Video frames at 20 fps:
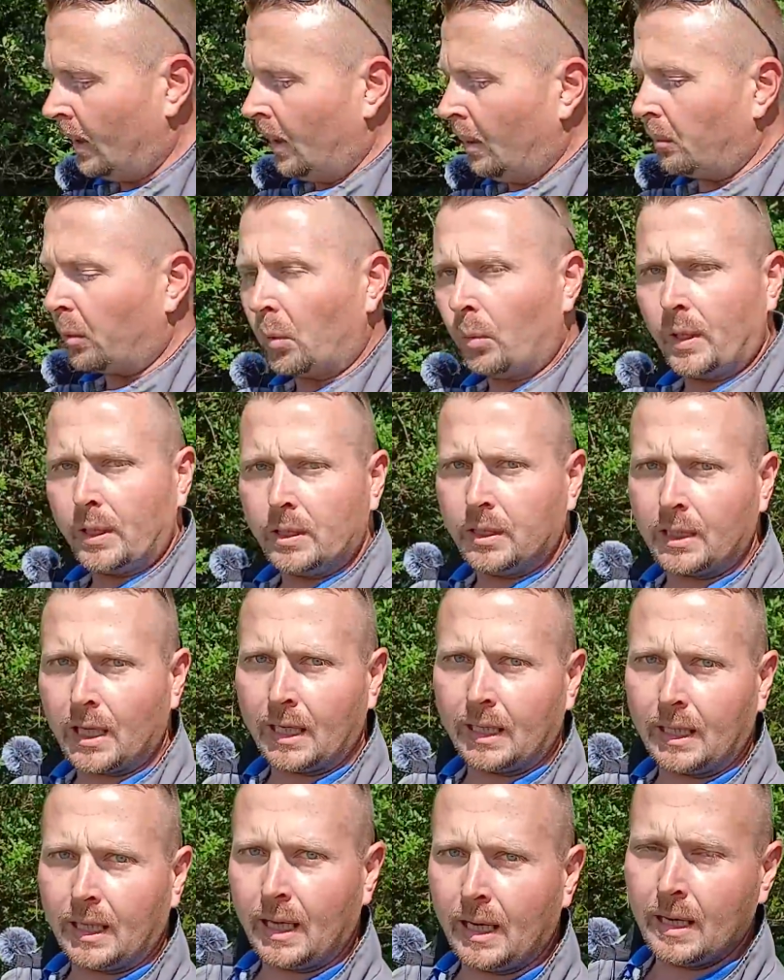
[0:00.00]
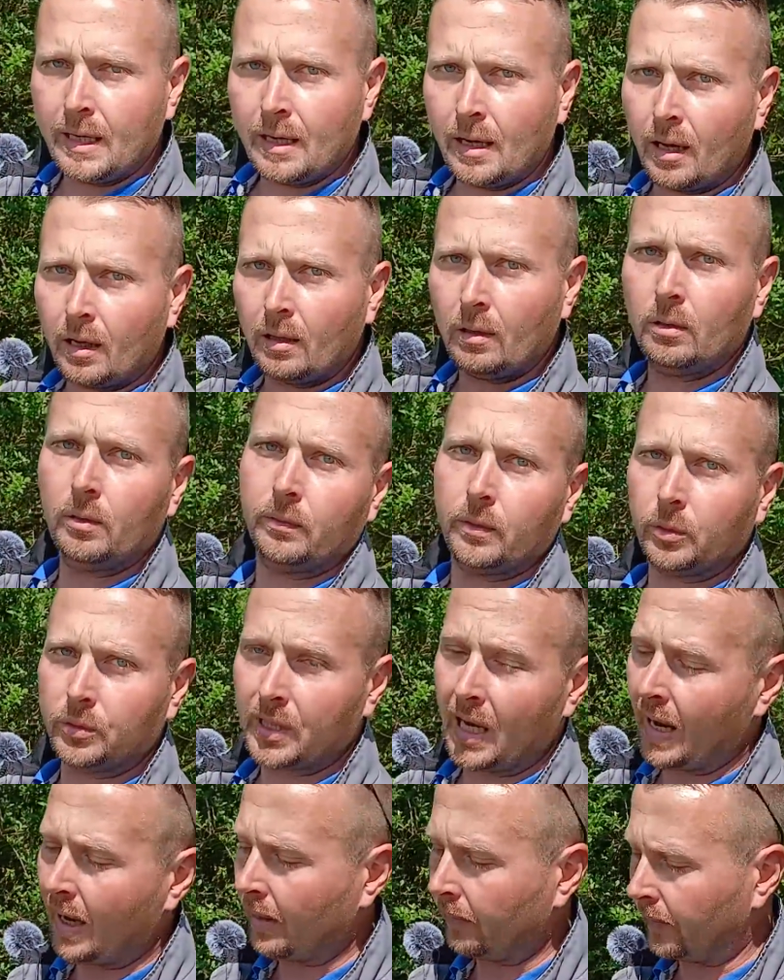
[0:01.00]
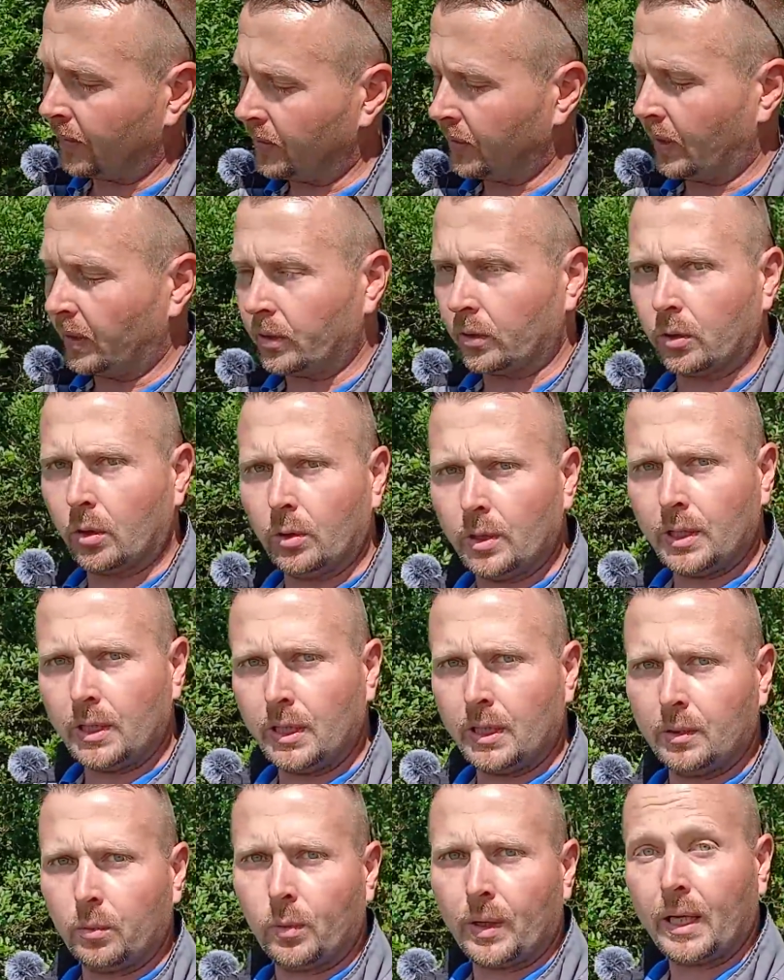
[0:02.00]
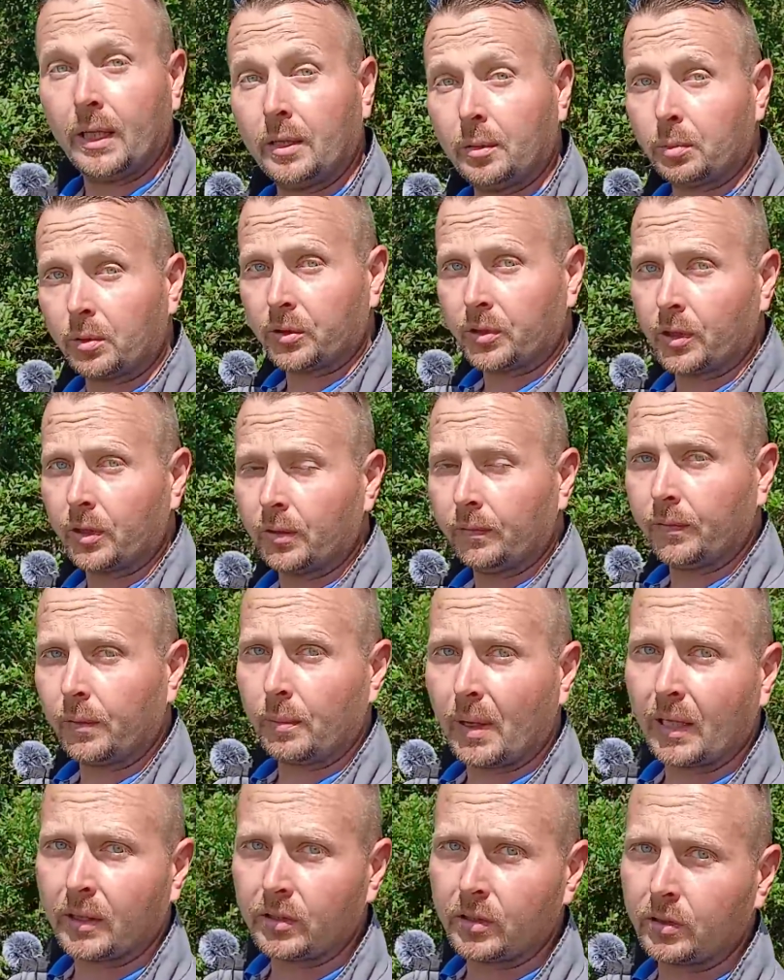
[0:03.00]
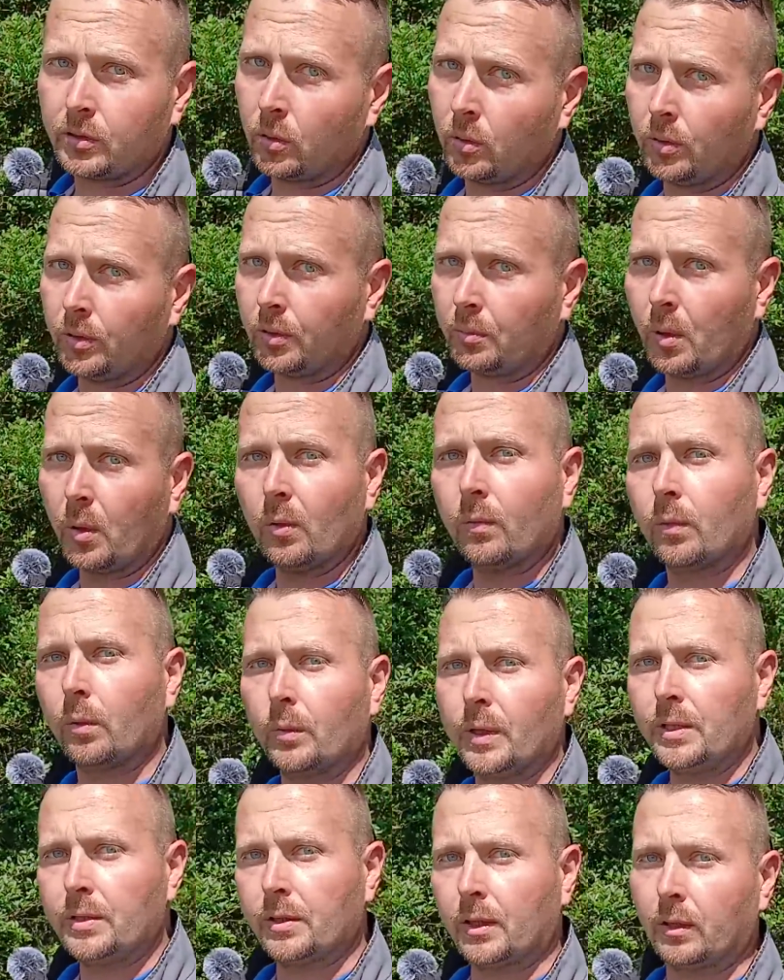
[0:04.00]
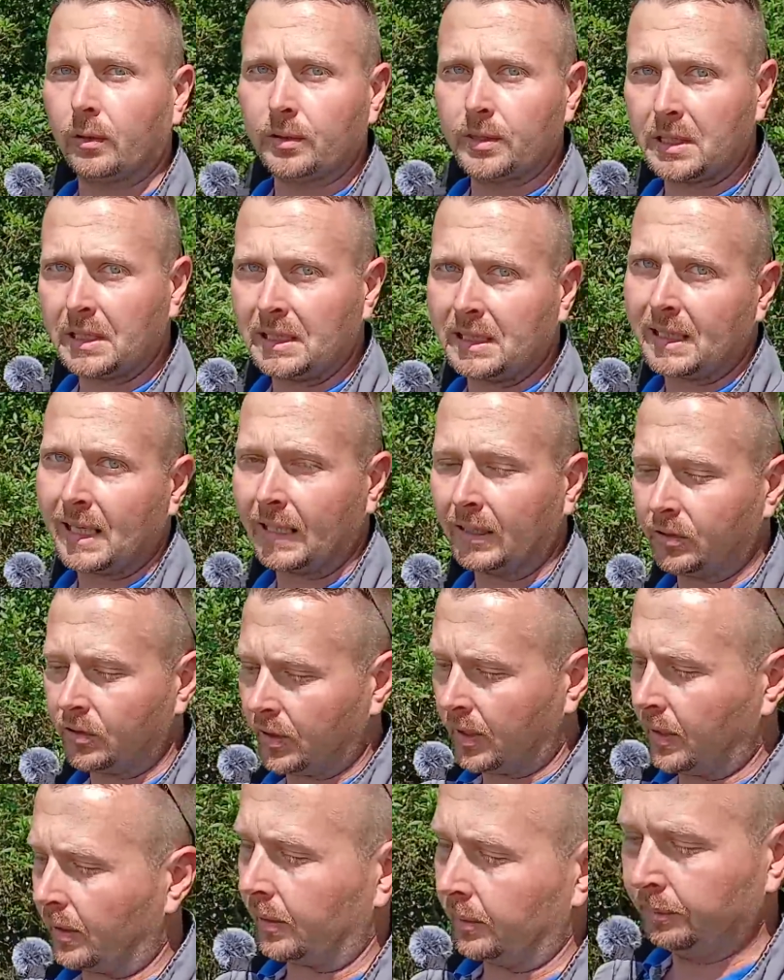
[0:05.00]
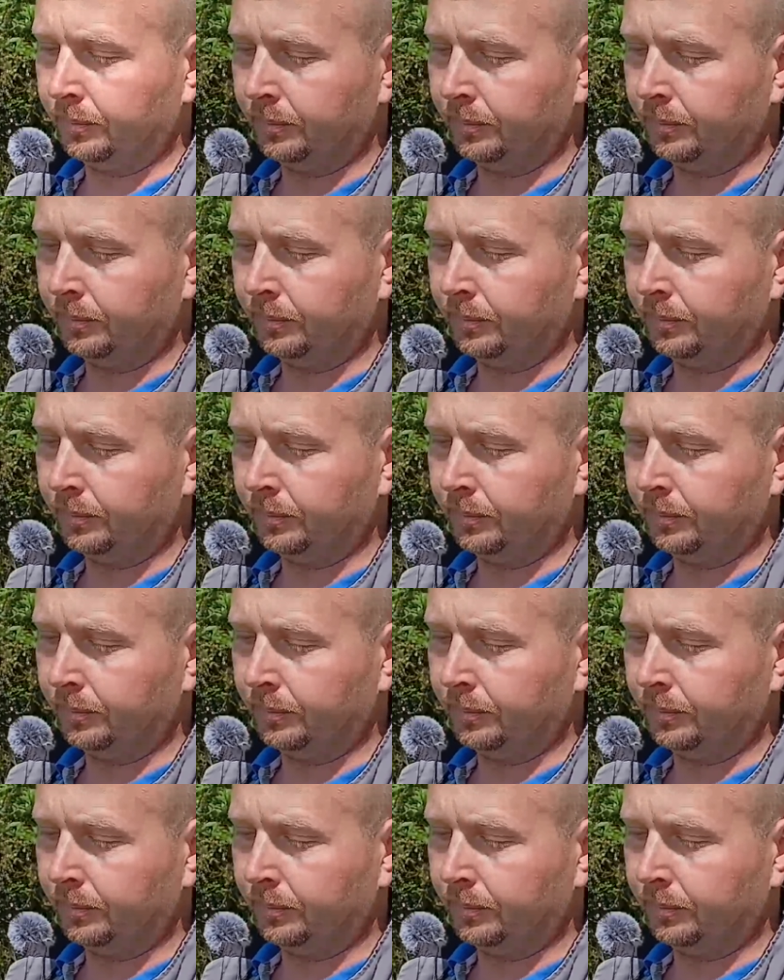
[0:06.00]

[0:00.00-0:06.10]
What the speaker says: But when you take in all of those harvests, you're going to need a way to preserve them and store them over winter until the next year.